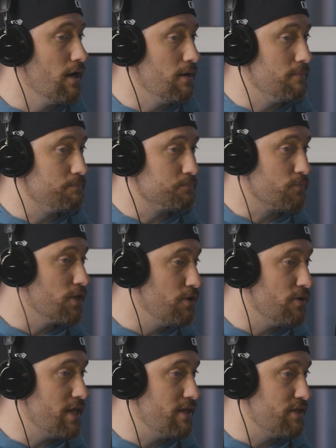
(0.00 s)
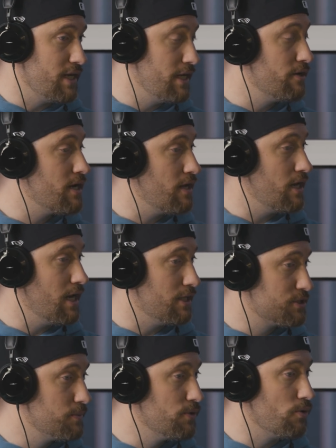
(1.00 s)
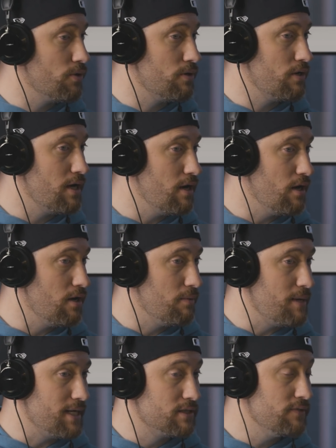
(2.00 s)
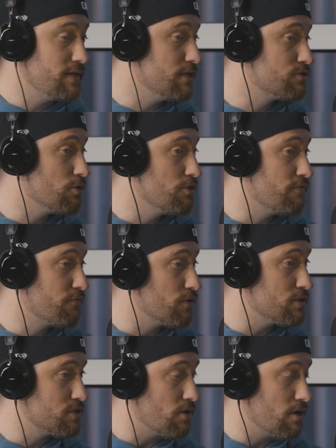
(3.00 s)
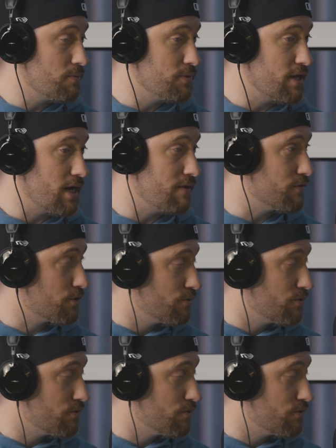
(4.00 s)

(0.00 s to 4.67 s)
That internet entrepreneur activity. And so the first startup that I ever